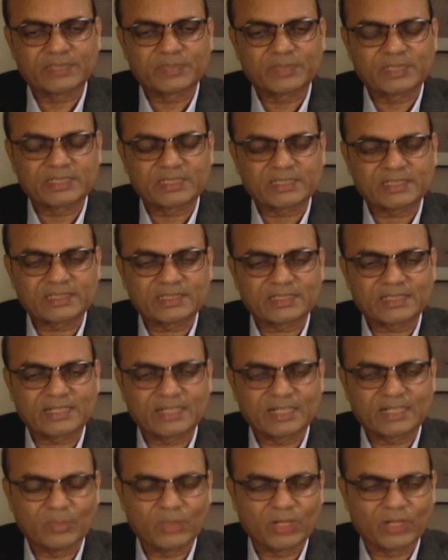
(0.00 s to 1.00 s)
businesses are a
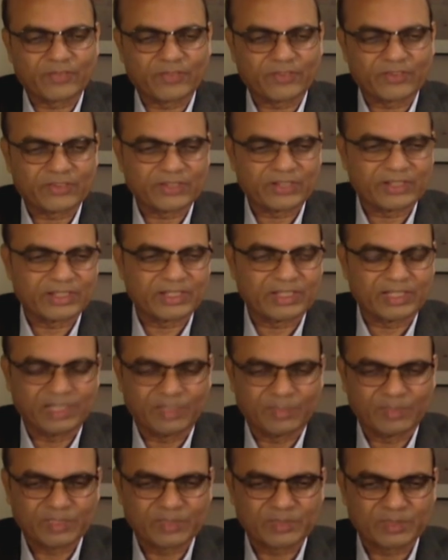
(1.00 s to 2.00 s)
little more efficient than
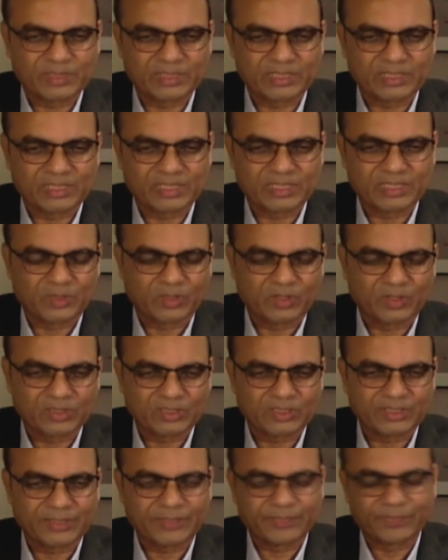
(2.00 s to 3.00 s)
EMS business because
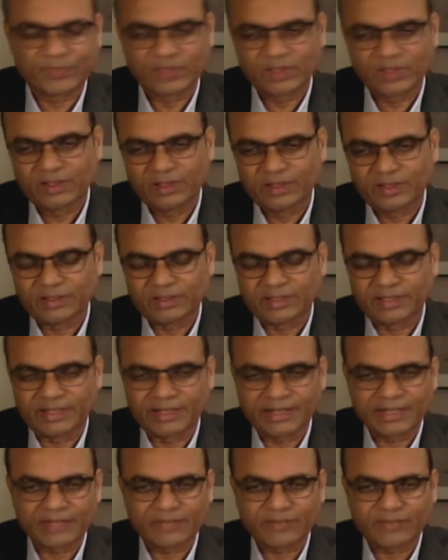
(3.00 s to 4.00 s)
the
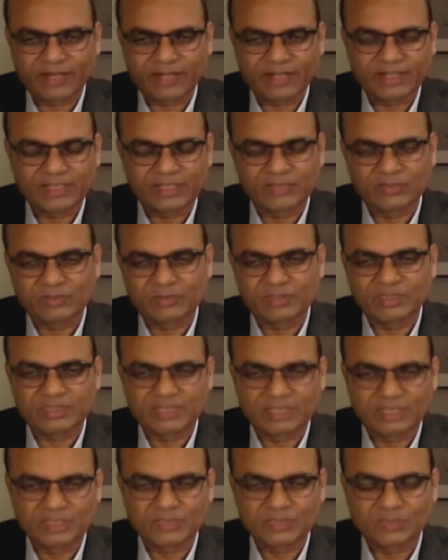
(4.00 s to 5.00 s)
inherent varieties will be still
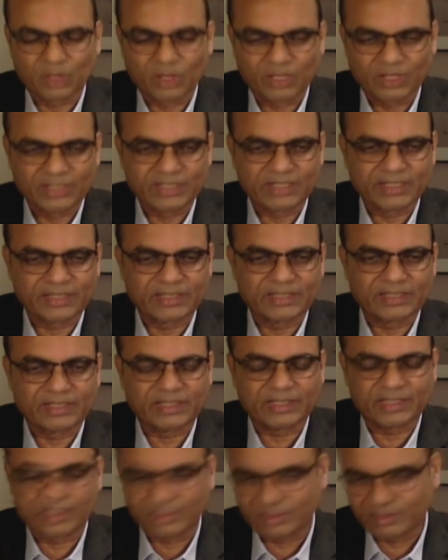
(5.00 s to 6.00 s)
smaller than
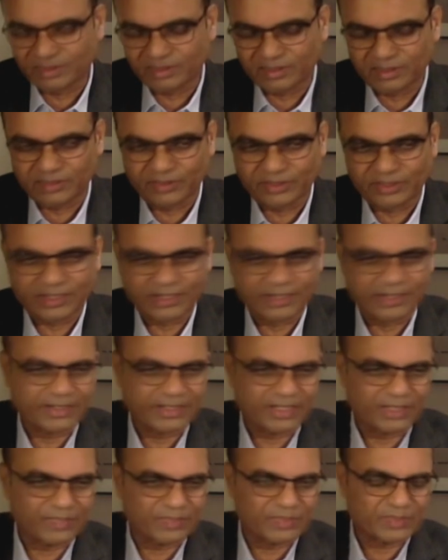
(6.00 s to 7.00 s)
the our current
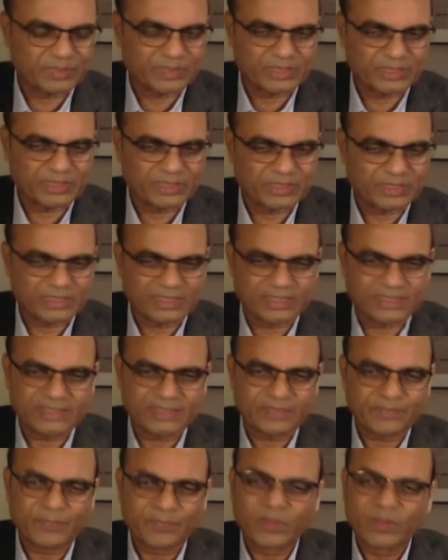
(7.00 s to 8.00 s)
EMS
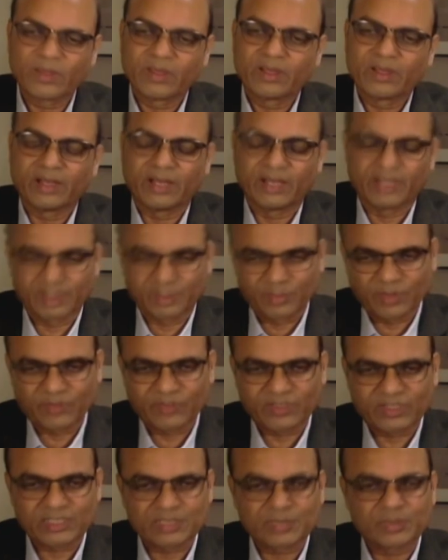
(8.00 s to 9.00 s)
business. A number of
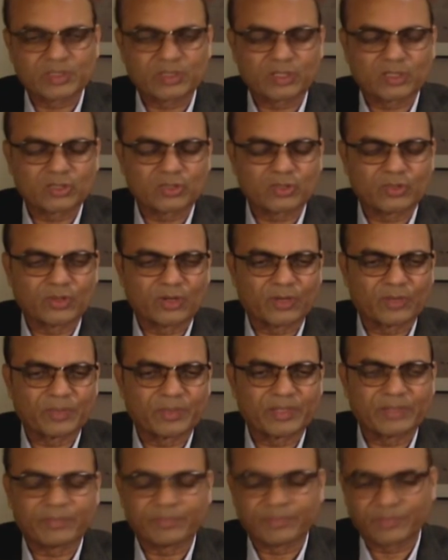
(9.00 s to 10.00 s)
customers also will not
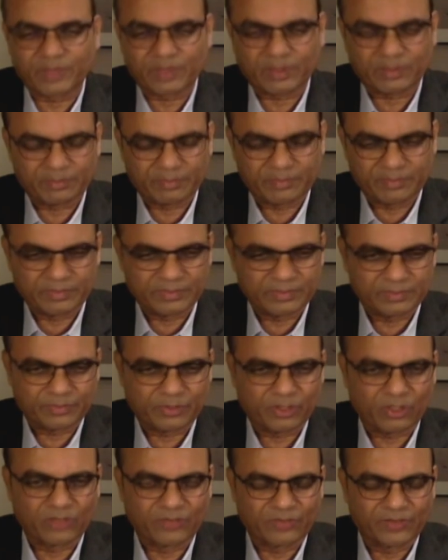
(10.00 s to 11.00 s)
be um,
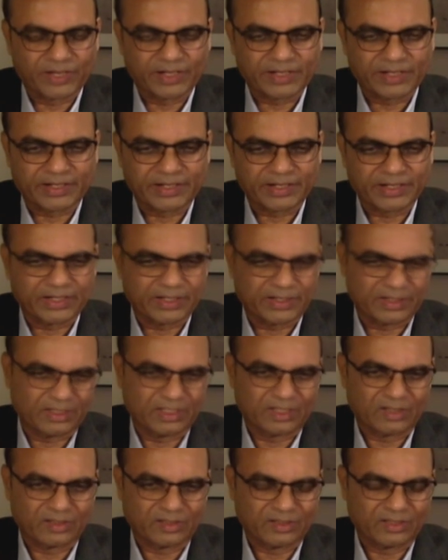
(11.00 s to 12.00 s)
proliferated here.
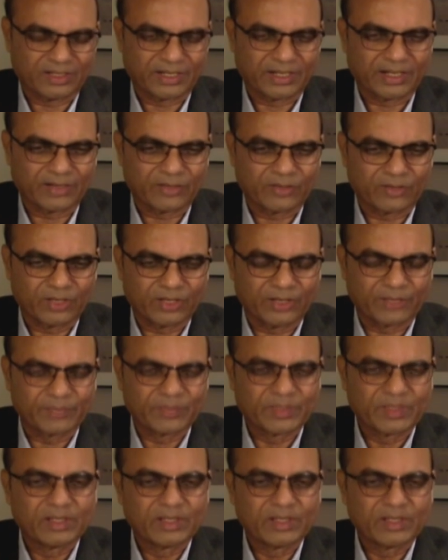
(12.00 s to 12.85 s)
There, there are only